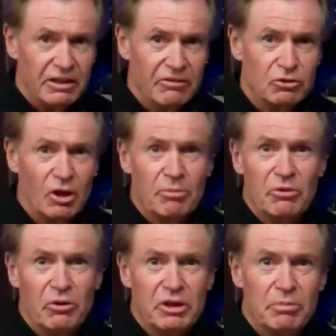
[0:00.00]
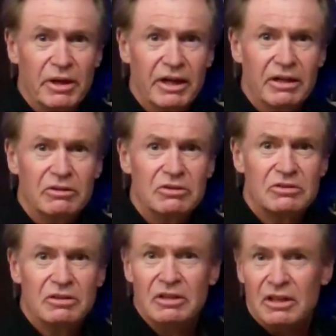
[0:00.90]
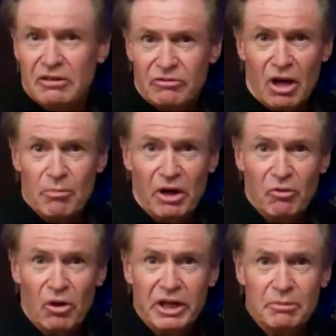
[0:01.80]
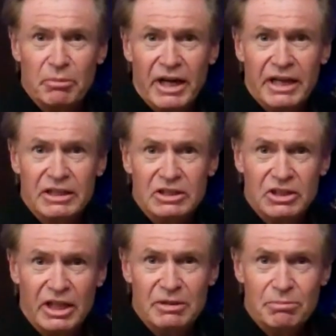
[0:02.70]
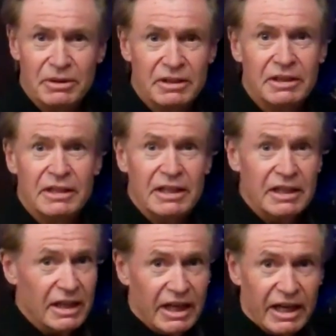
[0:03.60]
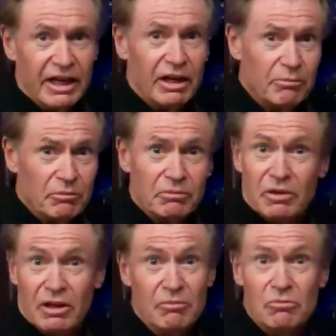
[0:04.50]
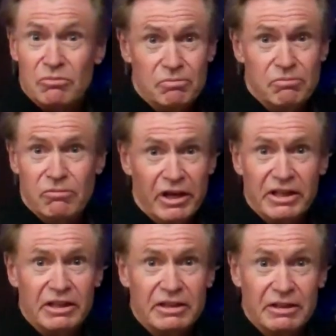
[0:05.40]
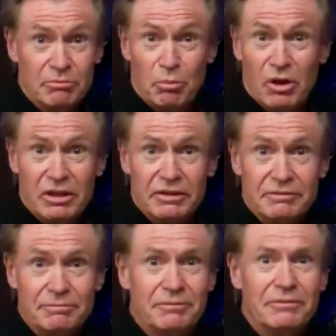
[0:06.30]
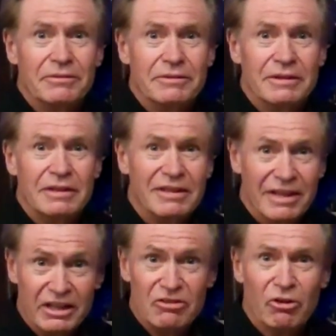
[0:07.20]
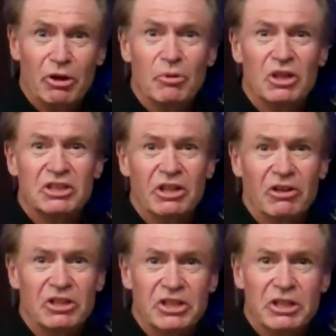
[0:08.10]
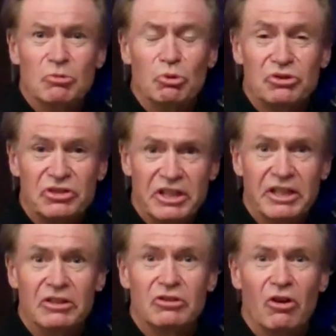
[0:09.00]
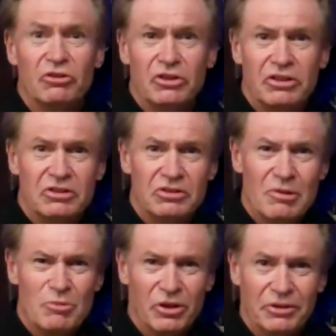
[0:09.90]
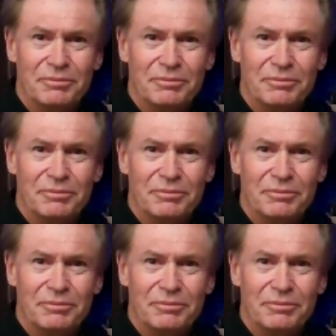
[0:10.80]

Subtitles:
I've dropped 30 pounds, got my running back in shape, and I'm ready to kick butt. Thank you very much, Sharon Jean. We'll see you in Tulsa this summer.